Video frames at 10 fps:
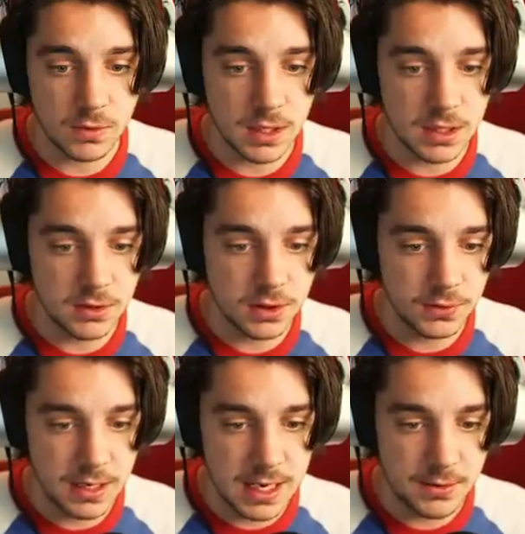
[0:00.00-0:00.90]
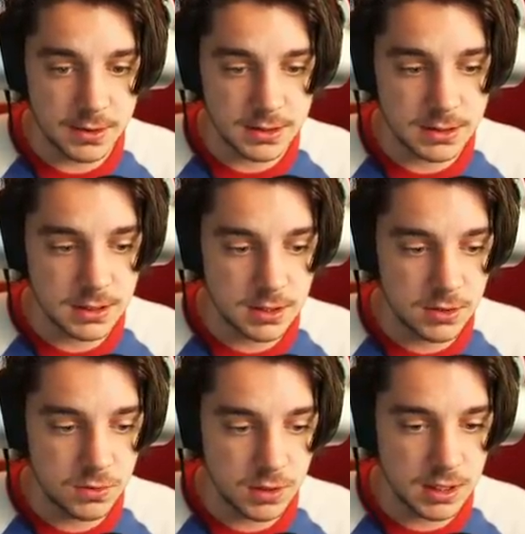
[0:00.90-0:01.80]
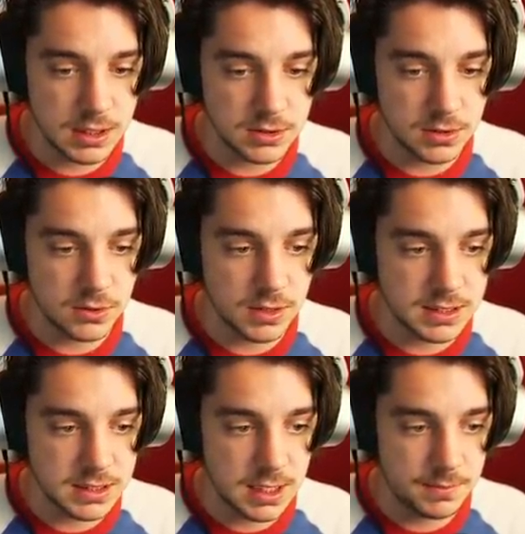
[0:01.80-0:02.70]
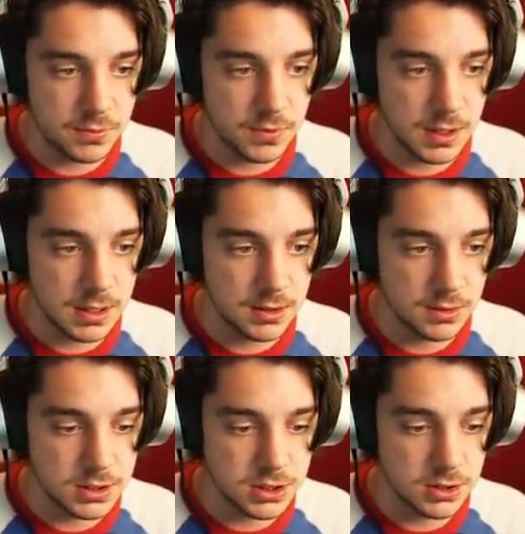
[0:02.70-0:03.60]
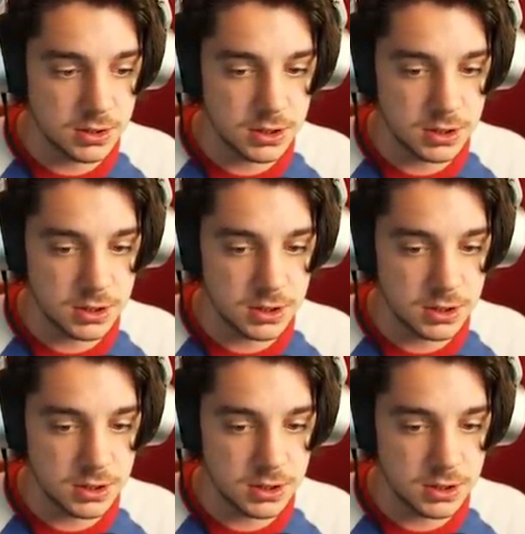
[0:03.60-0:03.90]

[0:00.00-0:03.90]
We're going to do three hours. We're going to do the quick stop. We're going to do the church.